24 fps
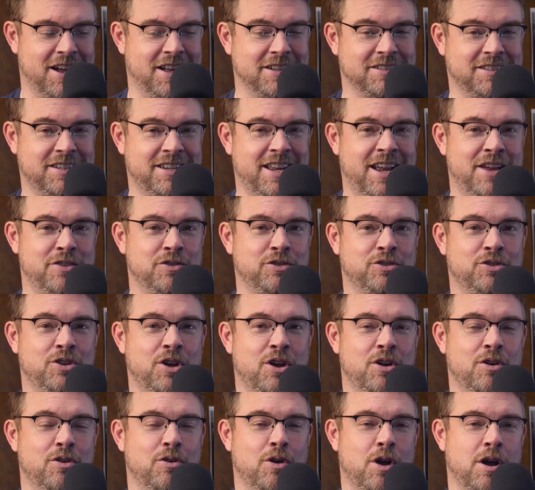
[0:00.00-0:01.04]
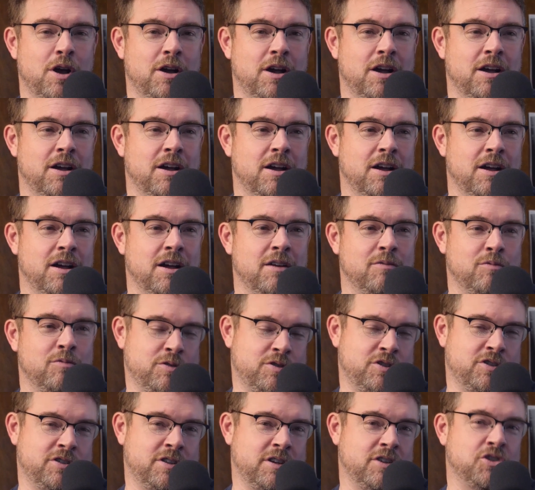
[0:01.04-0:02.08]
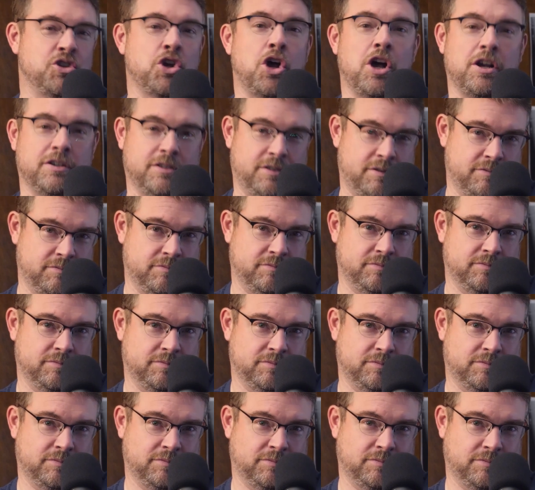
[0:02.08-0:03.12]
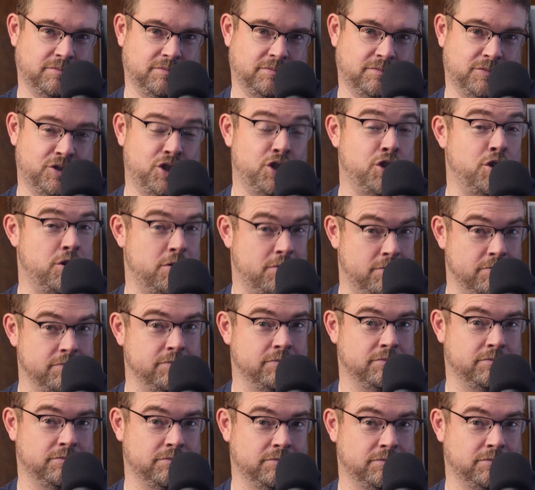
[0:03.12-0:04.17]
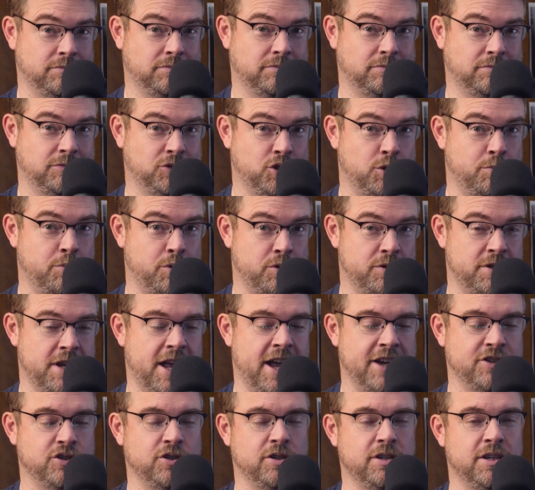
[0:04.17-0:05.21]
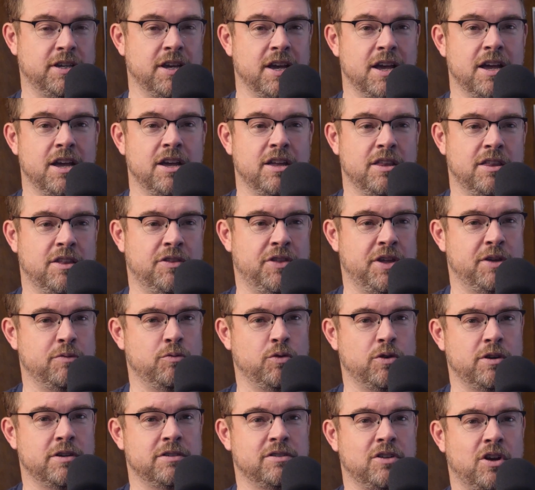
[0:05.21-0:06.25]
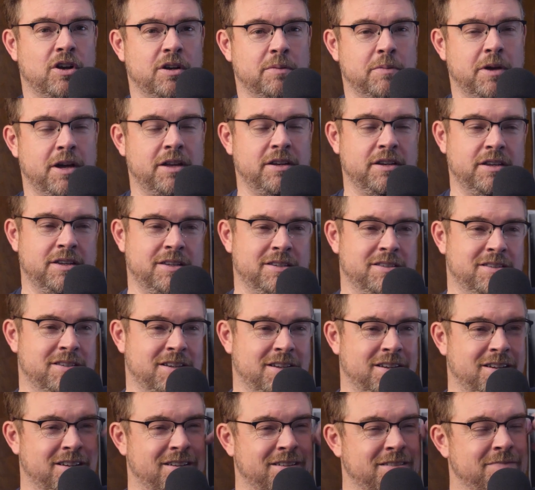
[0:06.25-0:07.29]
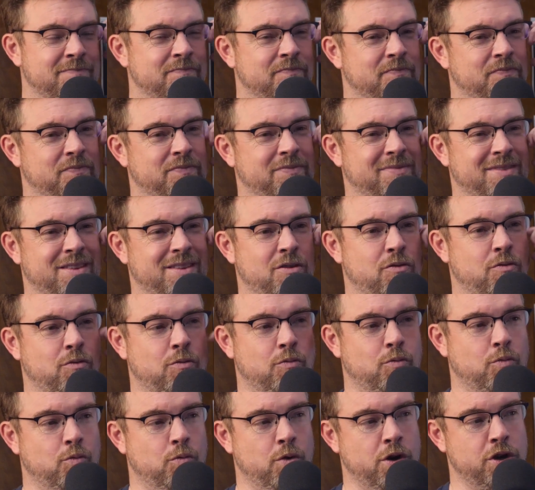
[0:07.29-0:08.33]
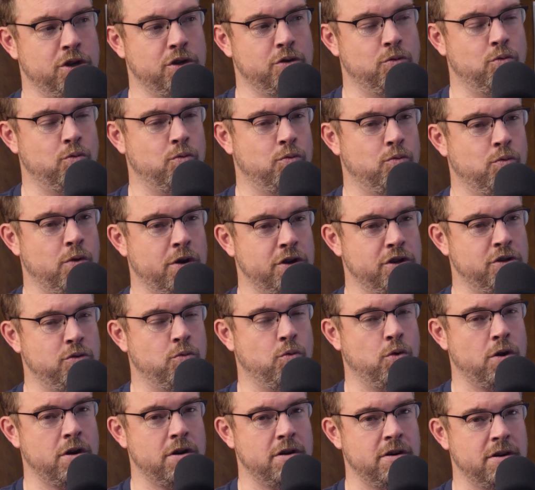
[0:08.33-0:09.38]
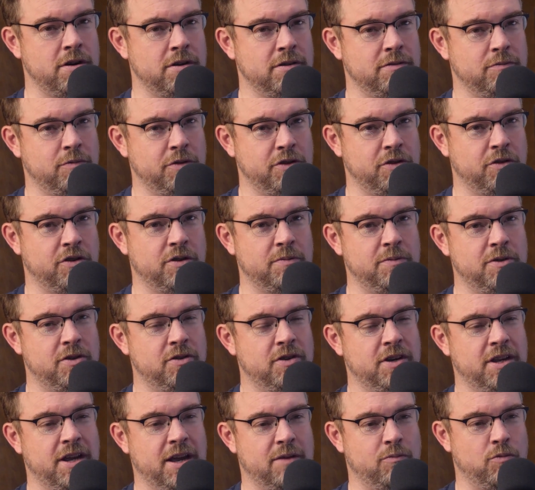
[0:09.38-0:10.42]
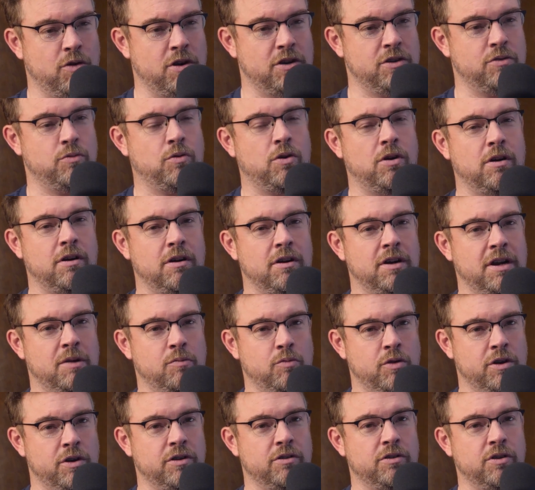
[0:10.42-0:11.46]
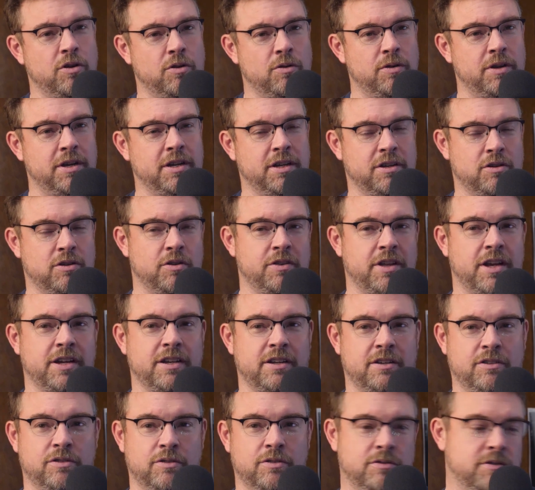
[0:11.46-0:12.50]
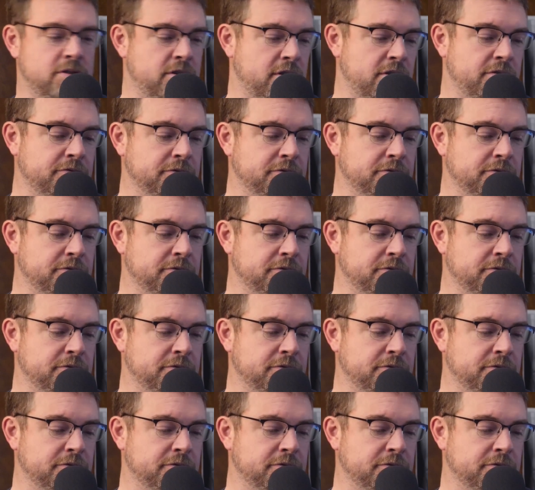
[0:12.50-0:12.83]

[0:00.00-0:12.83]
Today on the show, we're just going to talk to you. Good person. Actually, the thing we're going to talk about is where you were with your community and where you are and where you're going and all that kind of good stuff.